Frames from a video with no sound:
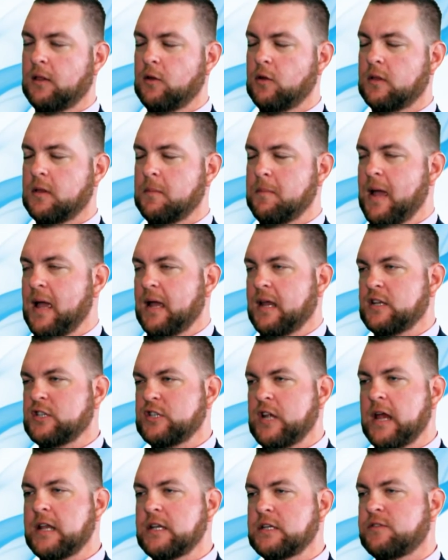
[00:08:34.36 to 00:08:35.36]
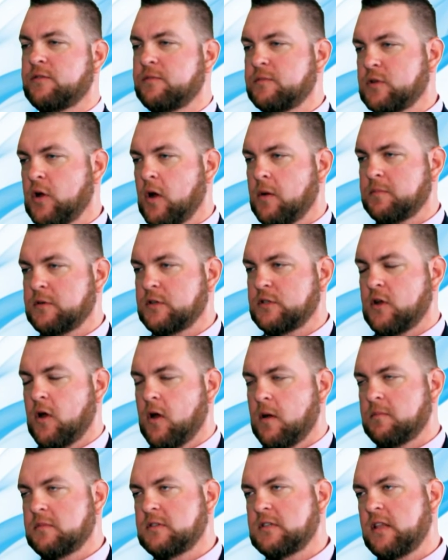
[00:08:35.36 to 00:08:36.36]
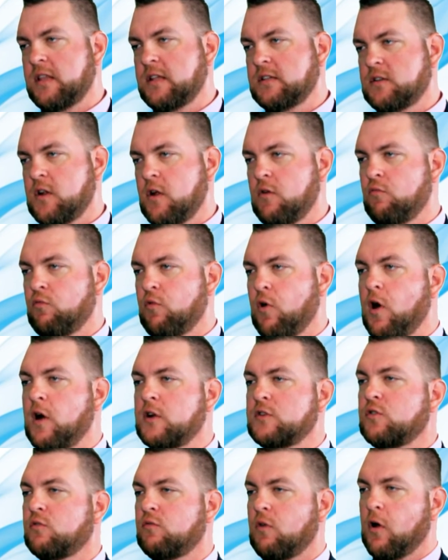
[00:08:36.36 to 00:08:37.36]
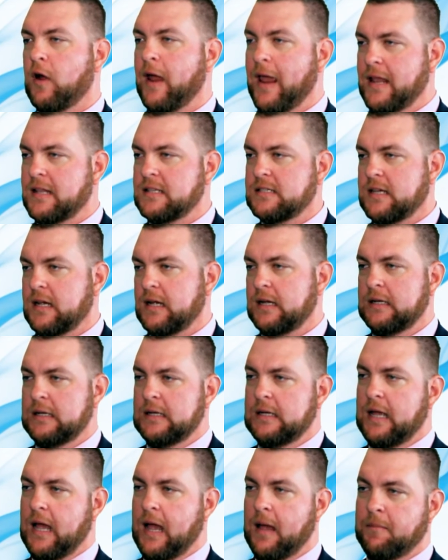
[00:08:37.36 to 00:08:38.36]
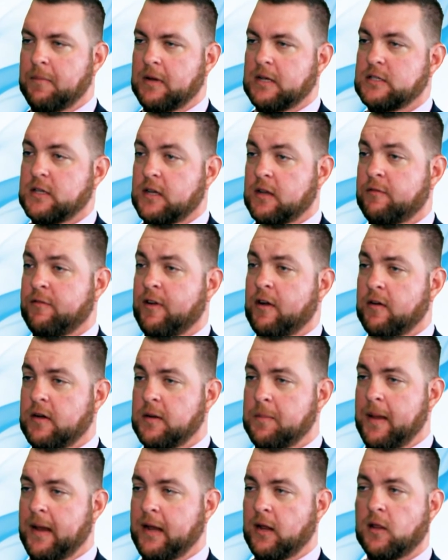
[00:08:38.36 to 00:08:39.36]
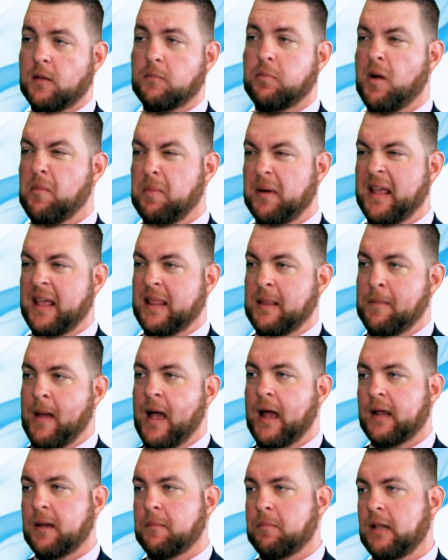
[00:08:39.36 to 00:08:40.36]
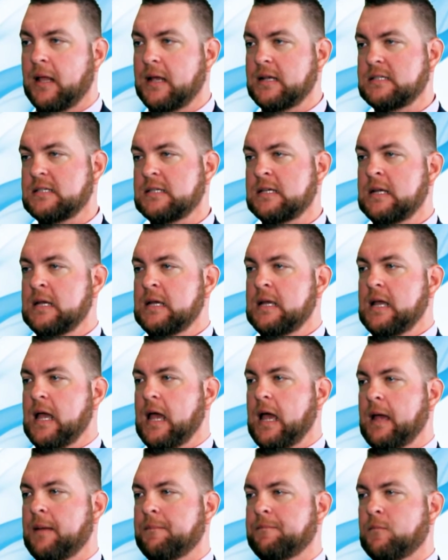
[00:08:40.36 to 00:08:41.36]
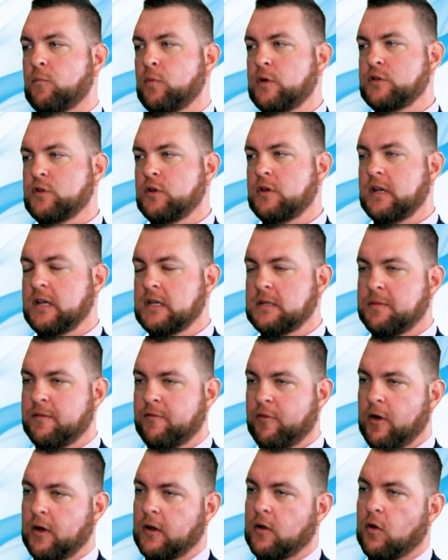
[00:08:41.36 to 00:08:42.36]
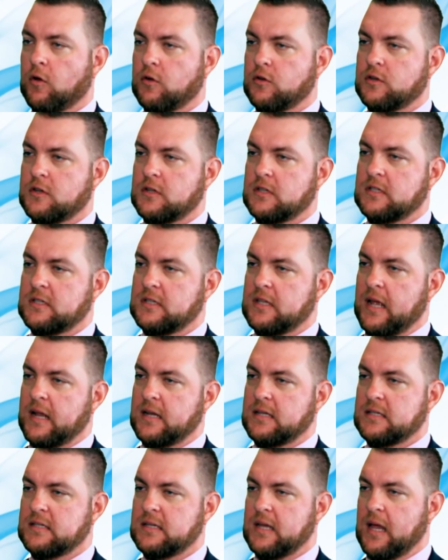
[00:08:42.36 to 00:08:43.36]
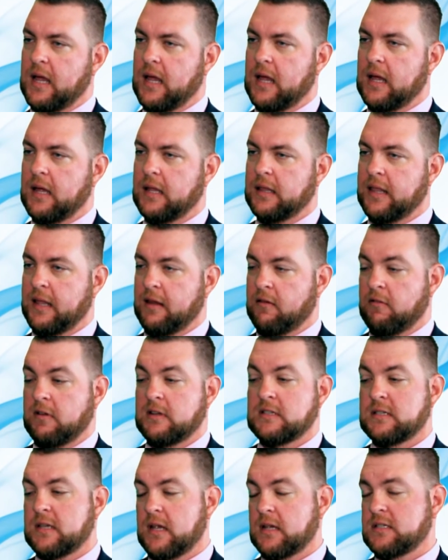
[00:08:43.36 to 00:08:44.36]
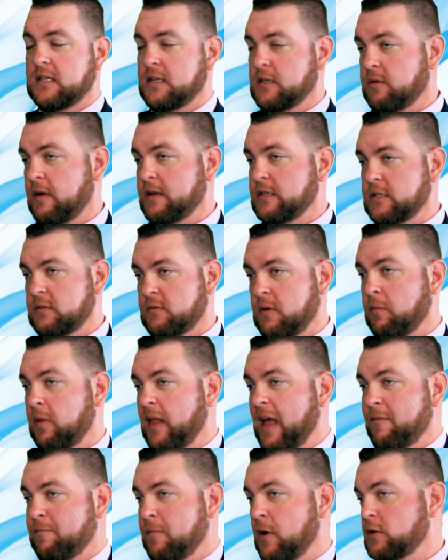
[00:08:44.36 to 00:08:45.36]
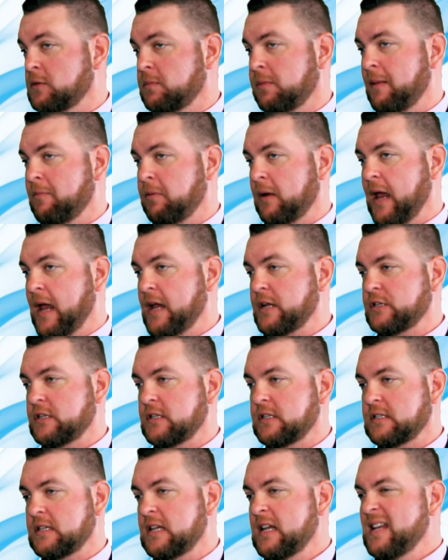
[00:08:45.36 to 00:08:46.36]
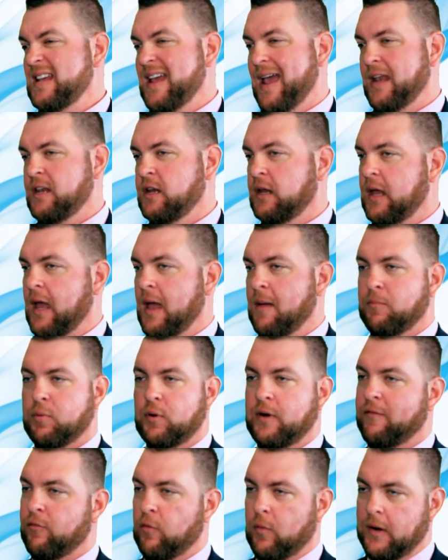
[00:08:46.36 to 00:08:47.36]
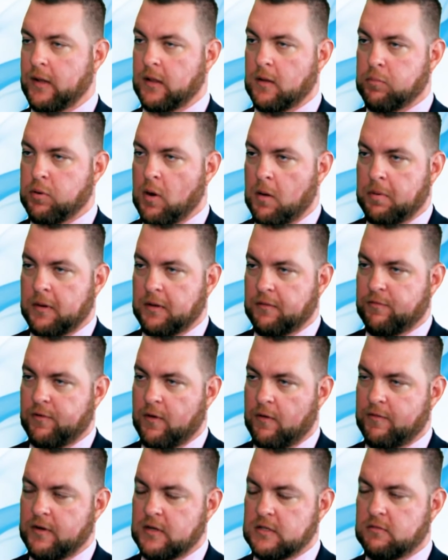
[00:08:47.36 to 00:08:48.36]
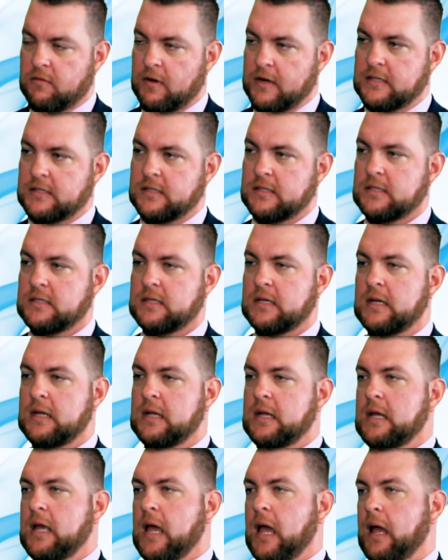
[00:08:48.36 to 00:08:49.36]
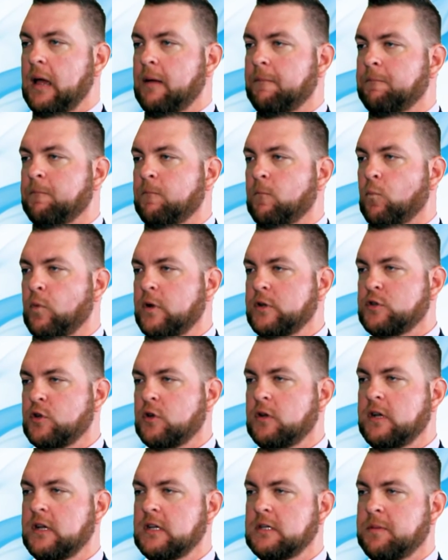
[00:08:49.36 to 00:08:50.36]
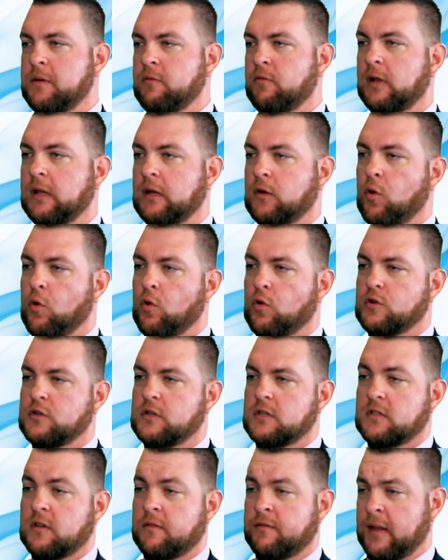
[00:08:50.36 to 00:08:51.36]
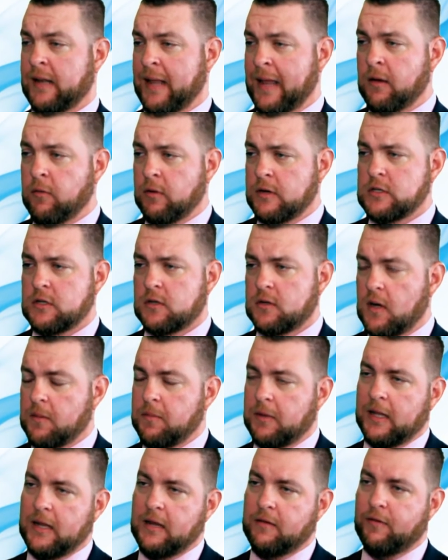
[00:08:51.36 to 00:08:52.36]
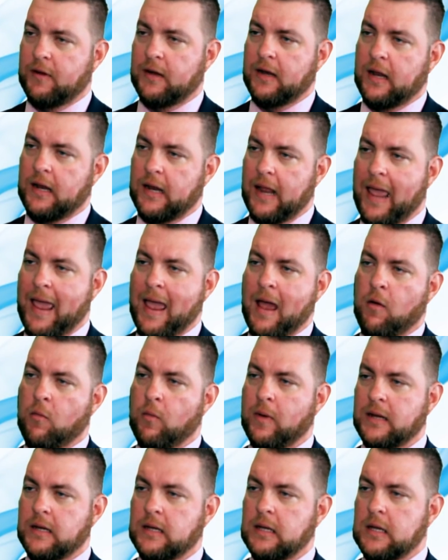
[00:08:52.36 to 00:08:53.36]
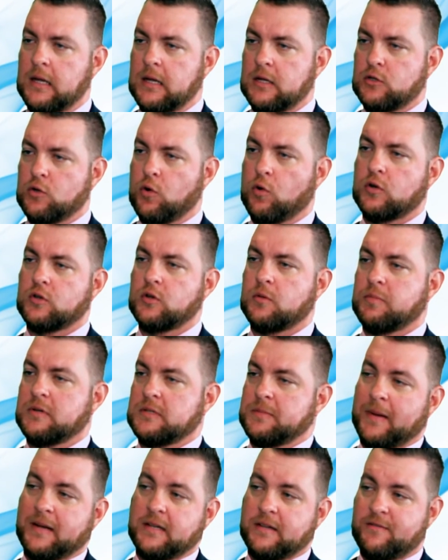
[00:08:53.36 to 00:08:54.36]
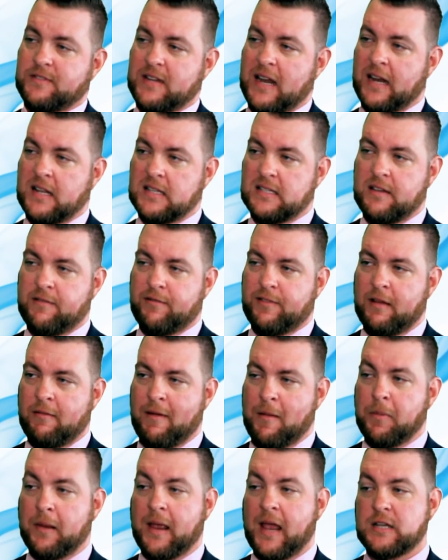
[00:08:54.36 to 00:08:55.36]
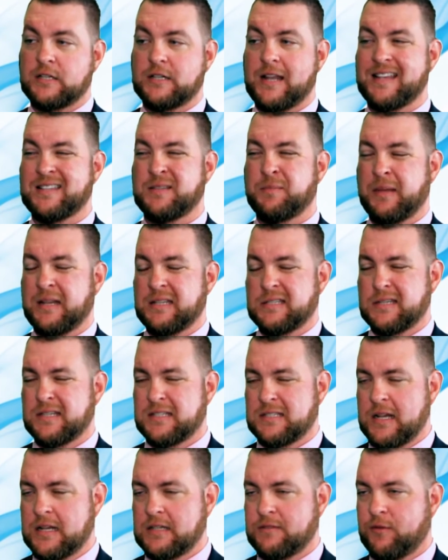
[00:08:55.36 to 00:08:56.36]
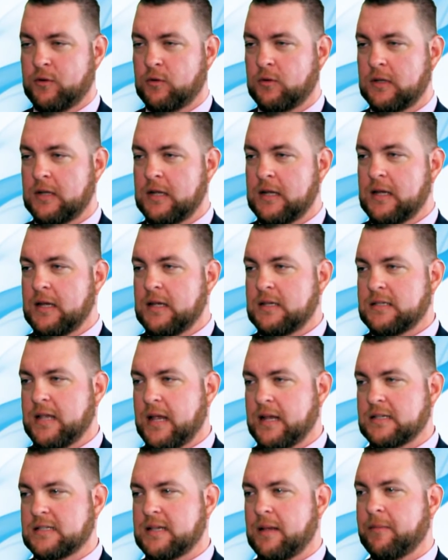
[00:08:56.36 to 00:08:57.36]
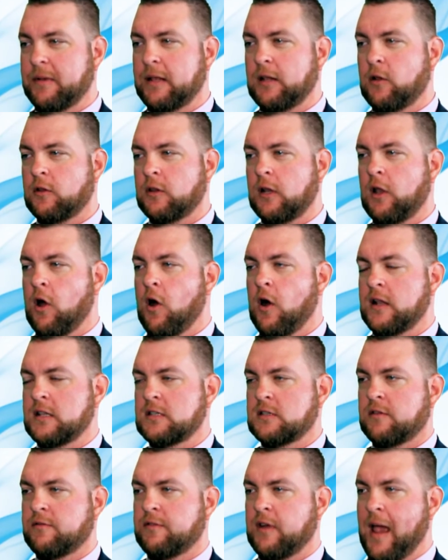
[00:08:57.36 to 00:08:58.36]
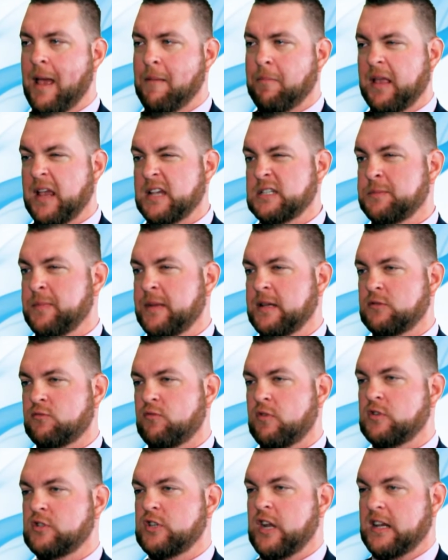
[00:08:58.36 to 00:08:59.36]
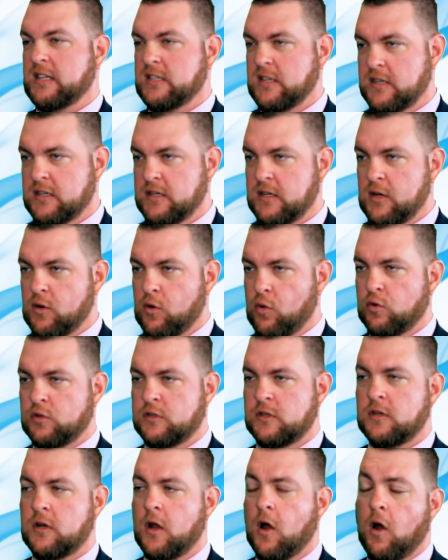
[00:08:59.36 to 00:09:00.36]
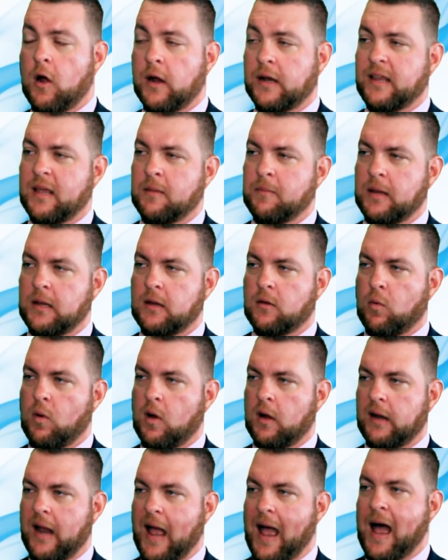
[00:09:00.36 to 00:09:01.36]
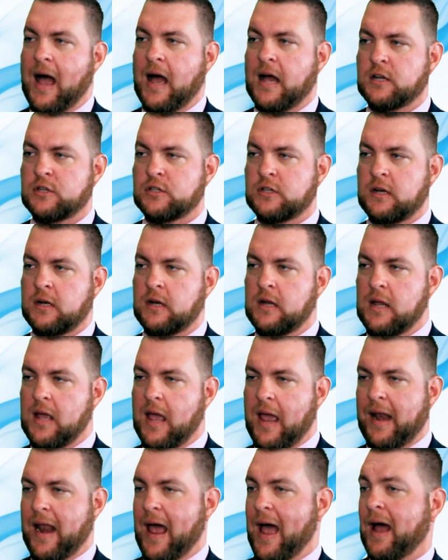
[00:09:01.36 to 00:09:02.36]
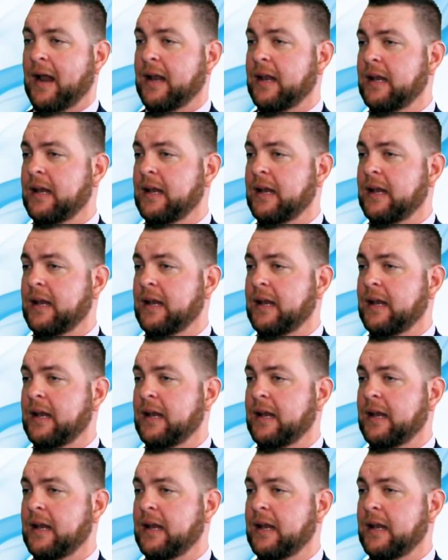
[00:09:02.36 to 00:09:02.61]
look, the market changes from time to time, so there's no right or wrong answer um, because it could vary depending on the property and the marketplace. Um, we do need to be very conscious that uh, there is situations where we'll have multiple applications and you can't put everyone in the property for obvious reasons. Um, we do need to be really cautious of the language, I believe, in, in how we talk to prospective tenants if their application hasn't been successful. Saying something along the lines of your application being rejected or denied can be quite harsh and, and hard